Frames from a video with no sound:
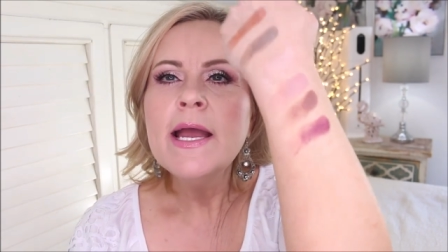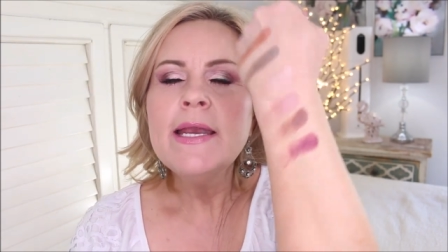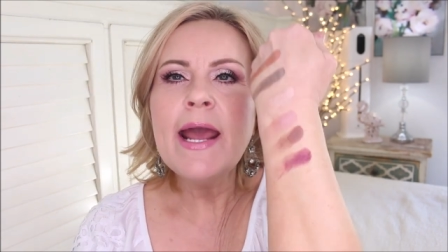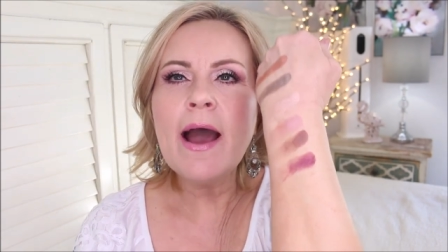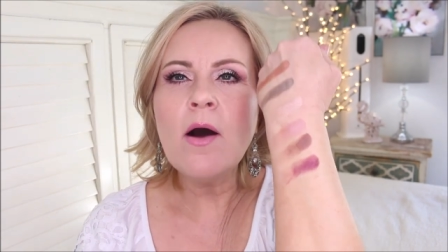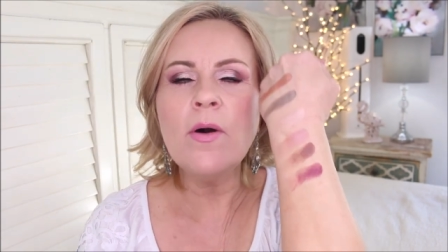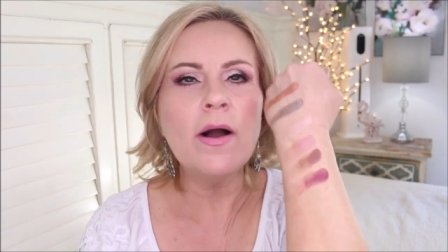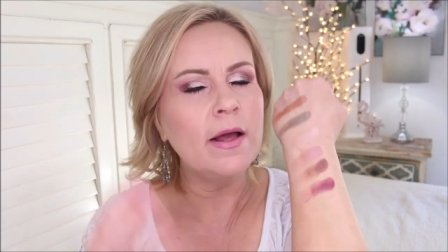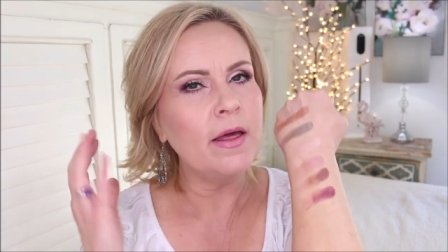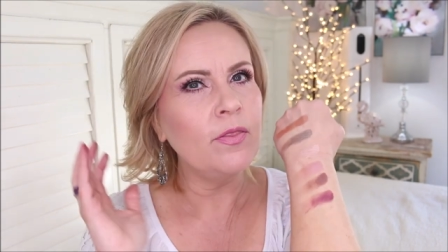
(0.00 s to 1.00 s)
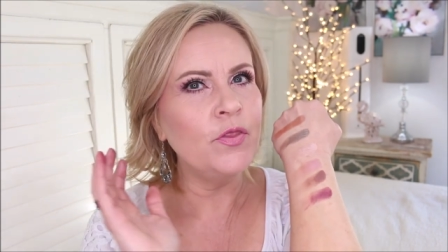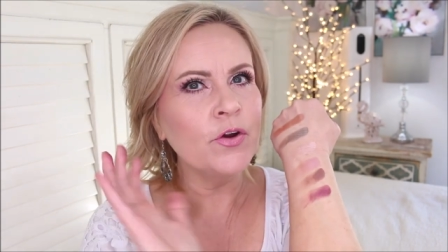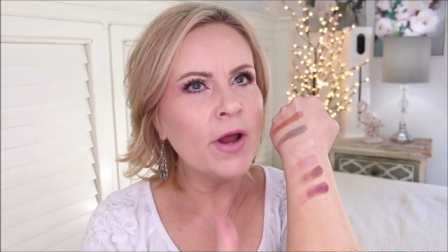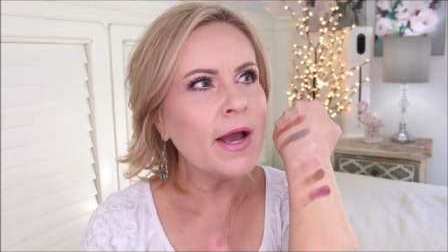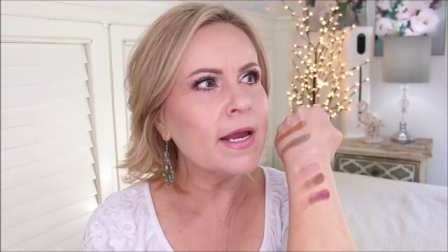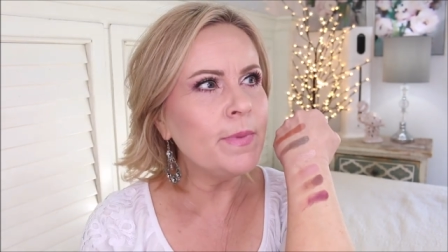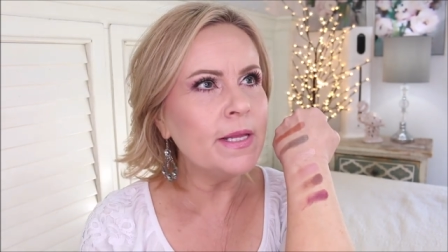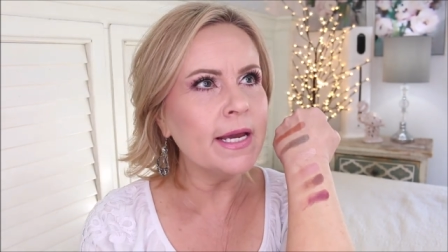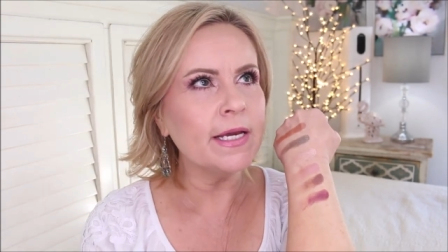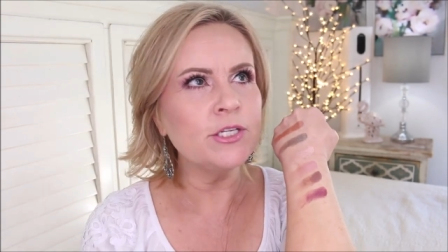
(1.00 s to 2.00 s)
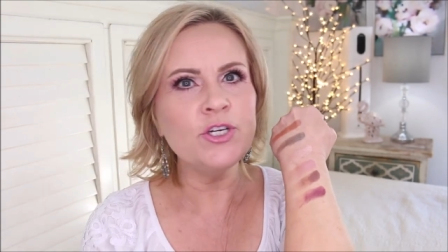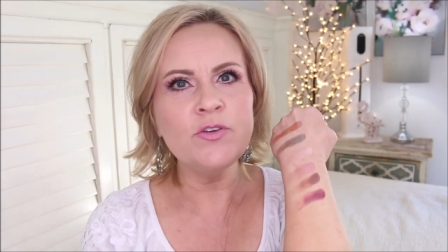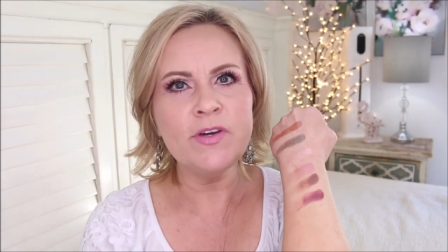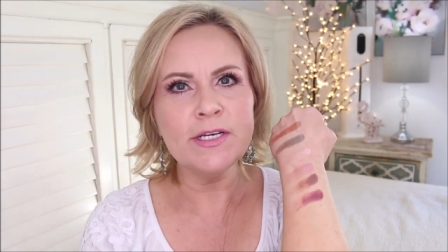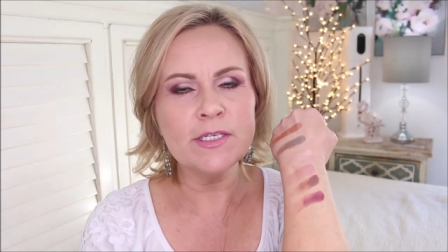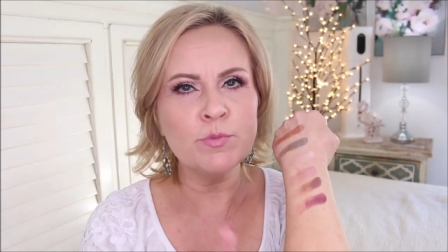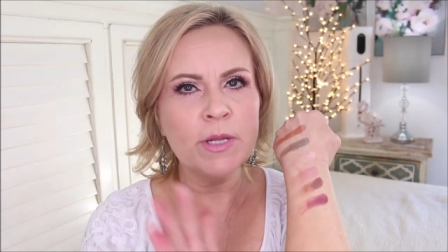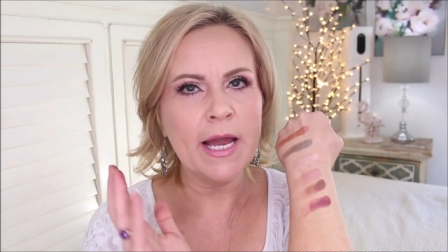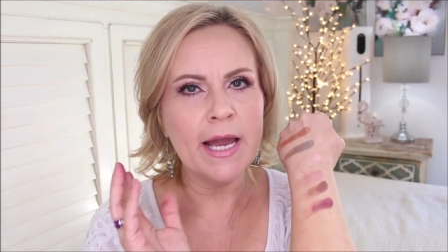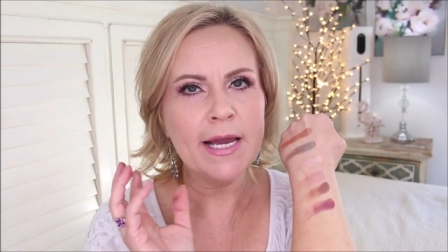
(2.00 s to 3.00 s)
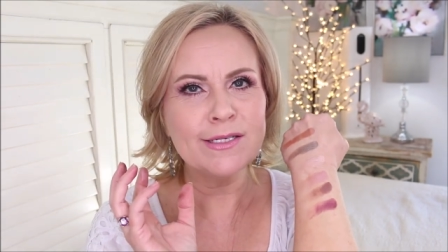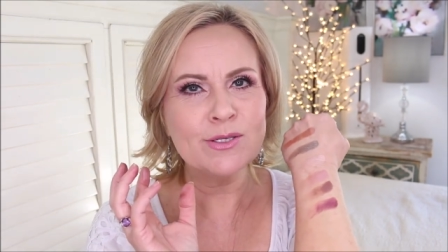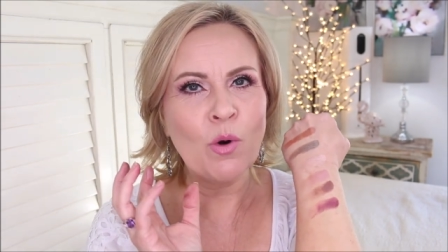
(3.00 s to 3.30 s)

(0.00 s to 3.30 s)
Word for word: Now, they're not going to be like a Juvia's Place